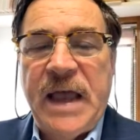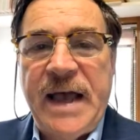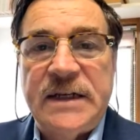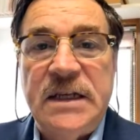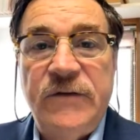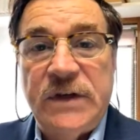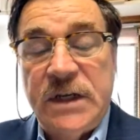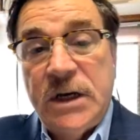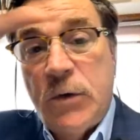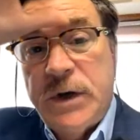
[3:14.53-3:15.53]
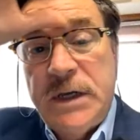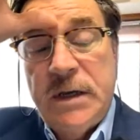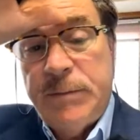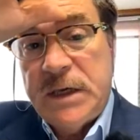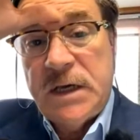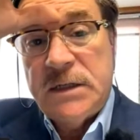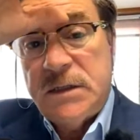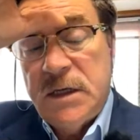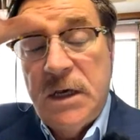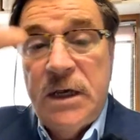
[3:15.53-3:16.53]
activity going in,
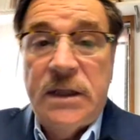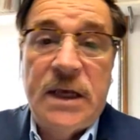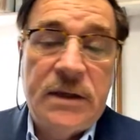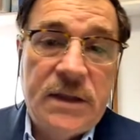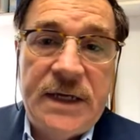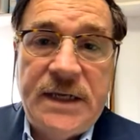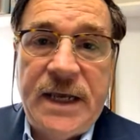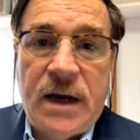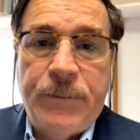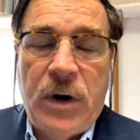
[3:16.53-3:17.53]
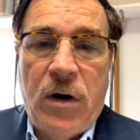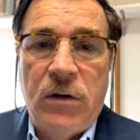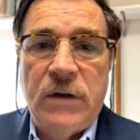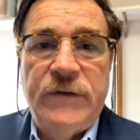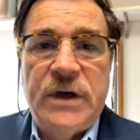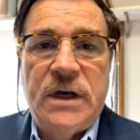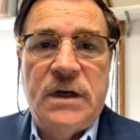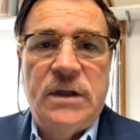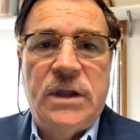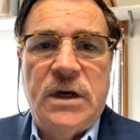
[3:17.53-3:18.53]
because they take up all of
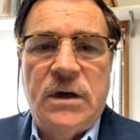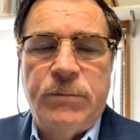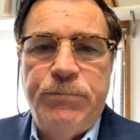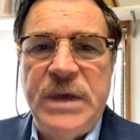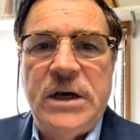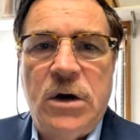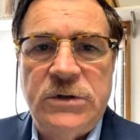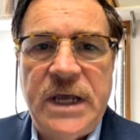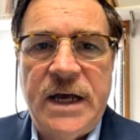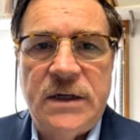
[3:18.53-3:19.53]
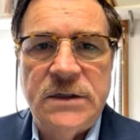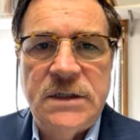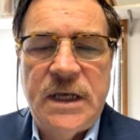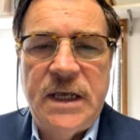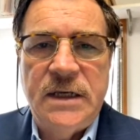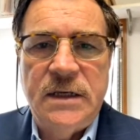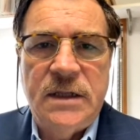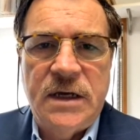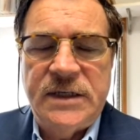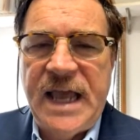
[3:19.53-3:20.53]
the big hotels and
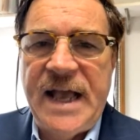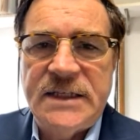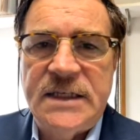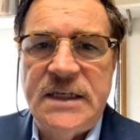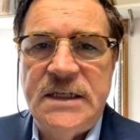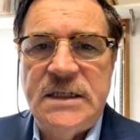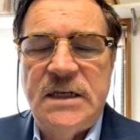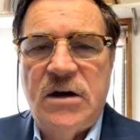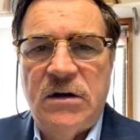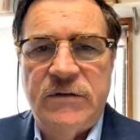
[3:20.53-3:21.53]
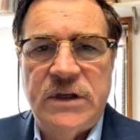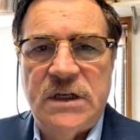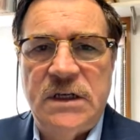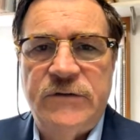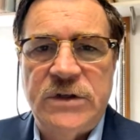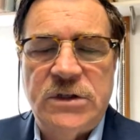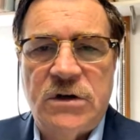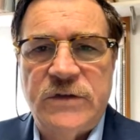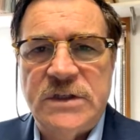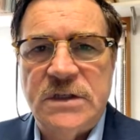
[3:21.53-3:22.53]
the taxis and all of the delivery
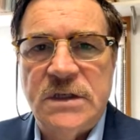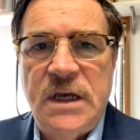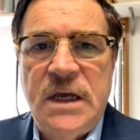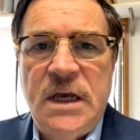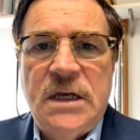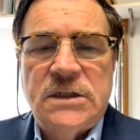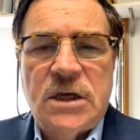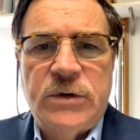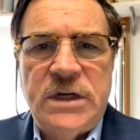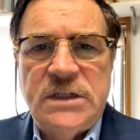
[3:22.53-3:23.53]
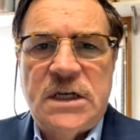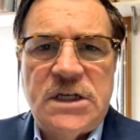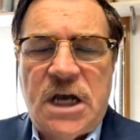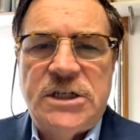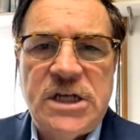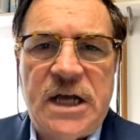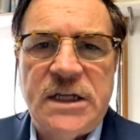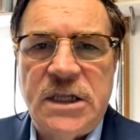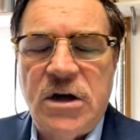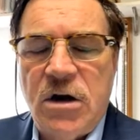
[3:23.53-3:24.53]
services. So it is a
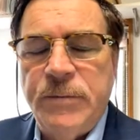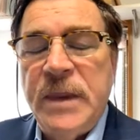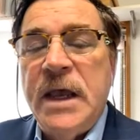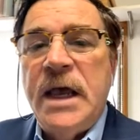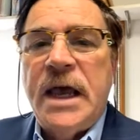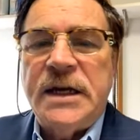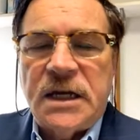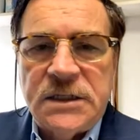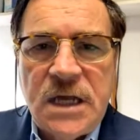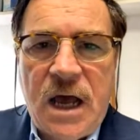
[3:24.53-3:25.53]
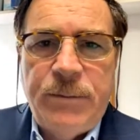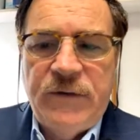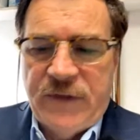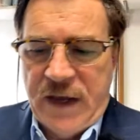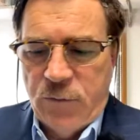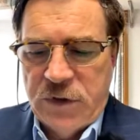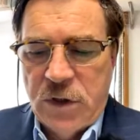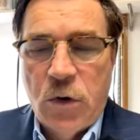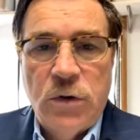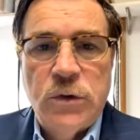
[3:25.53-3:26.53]
shot in the arm. And on top of that,
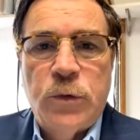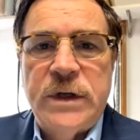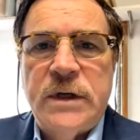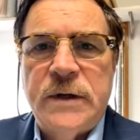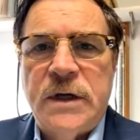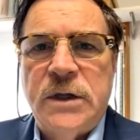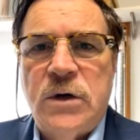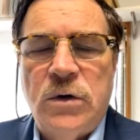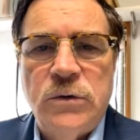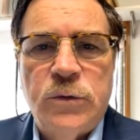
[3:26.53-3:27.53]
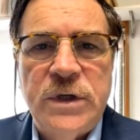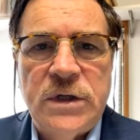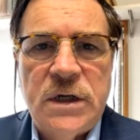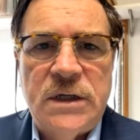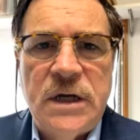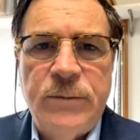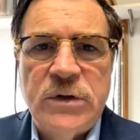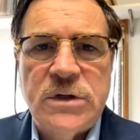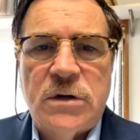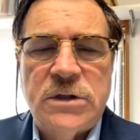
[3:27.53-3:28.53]
with Golden Week, the Golden Week
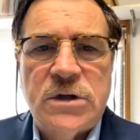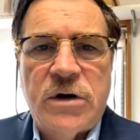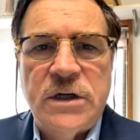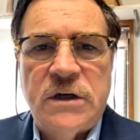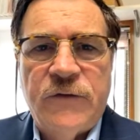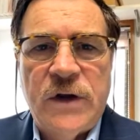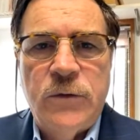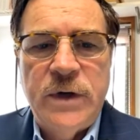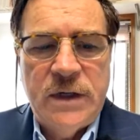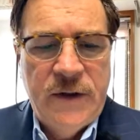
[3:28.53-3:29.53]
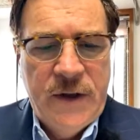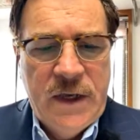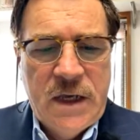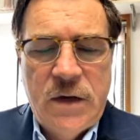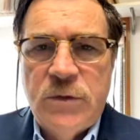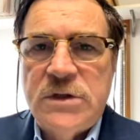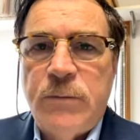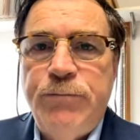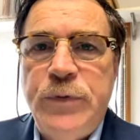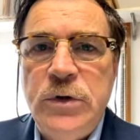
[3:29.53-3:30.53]
numbers are starting to flow in. It was
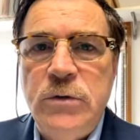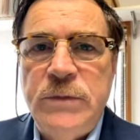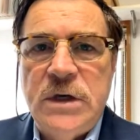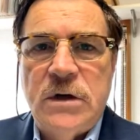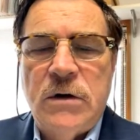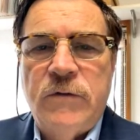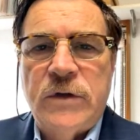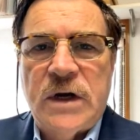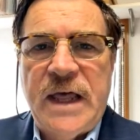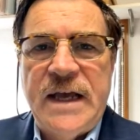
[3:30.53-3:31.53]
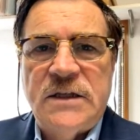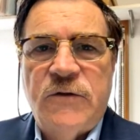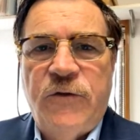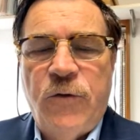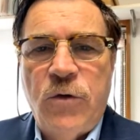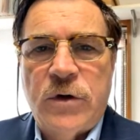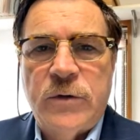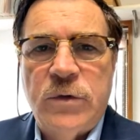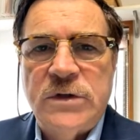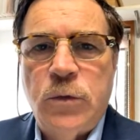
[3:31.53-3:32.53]
a boom year over the last 4.
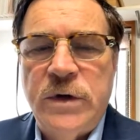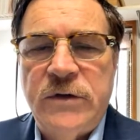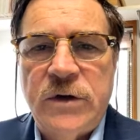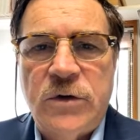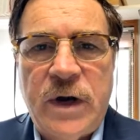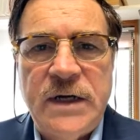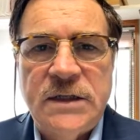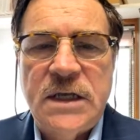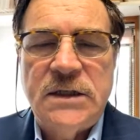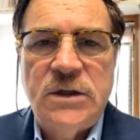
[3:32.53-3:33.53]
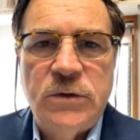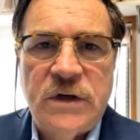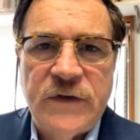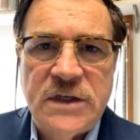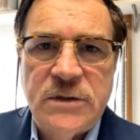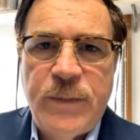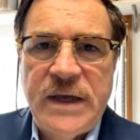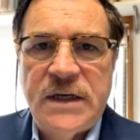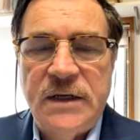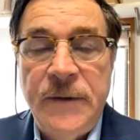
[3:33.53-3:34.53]
It was one of the greatest, as you would have
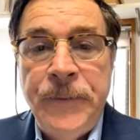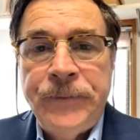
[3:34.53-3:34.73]
expected.